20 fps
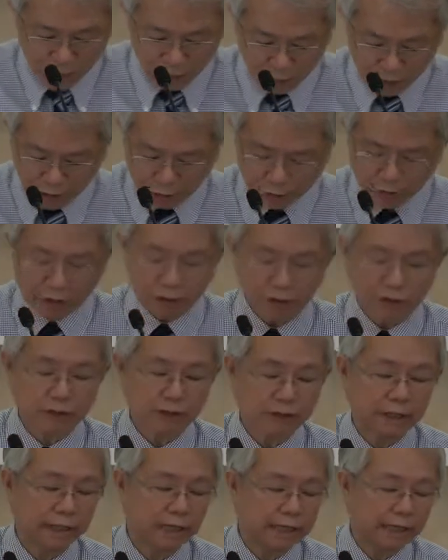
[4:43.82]
We are going to
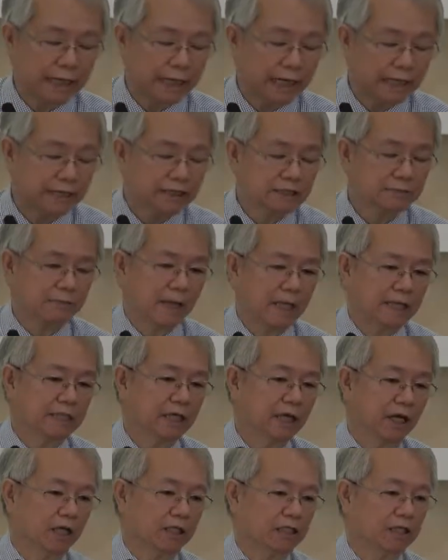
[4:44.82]
spend
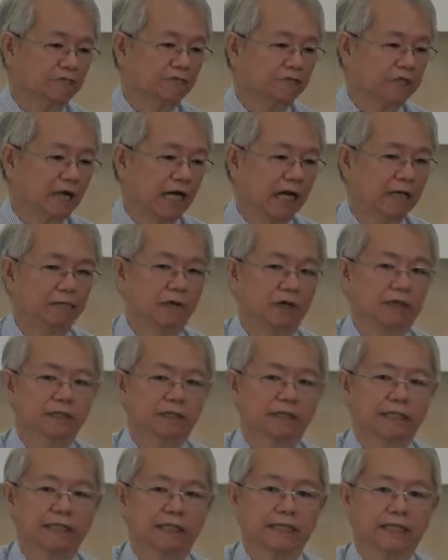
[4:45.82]
a lot of time
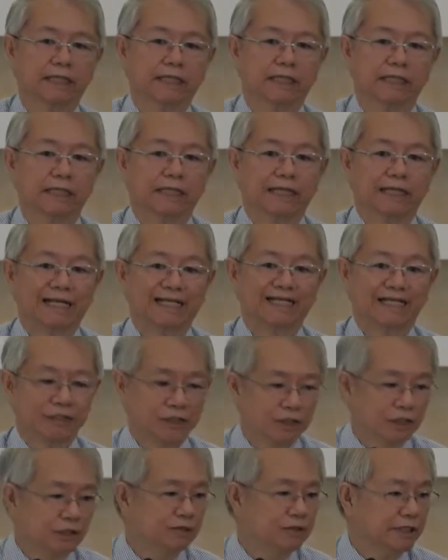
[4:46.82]
on the
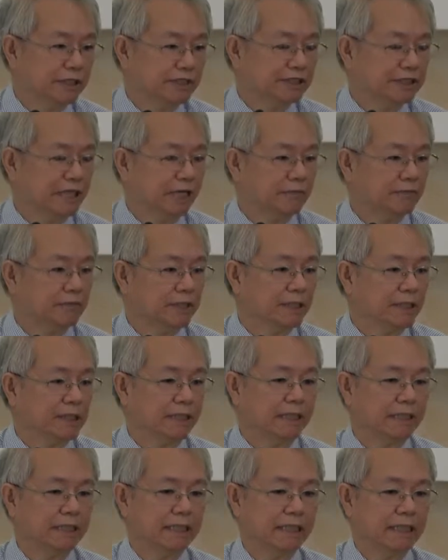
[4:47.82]
new disciple
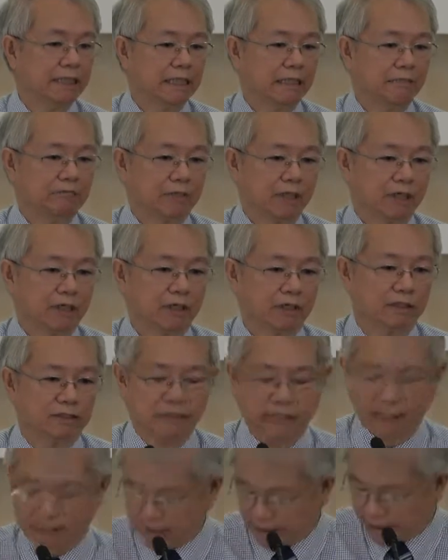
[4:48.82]

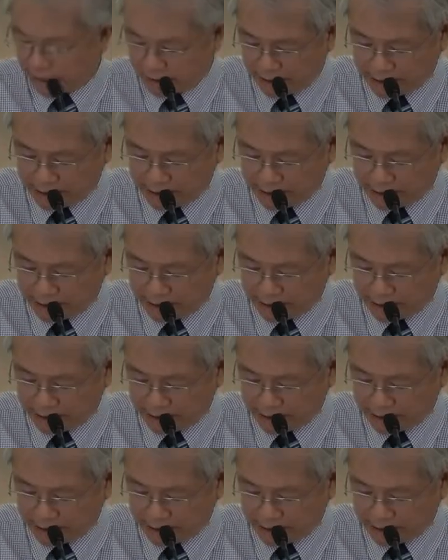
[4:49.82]
because I think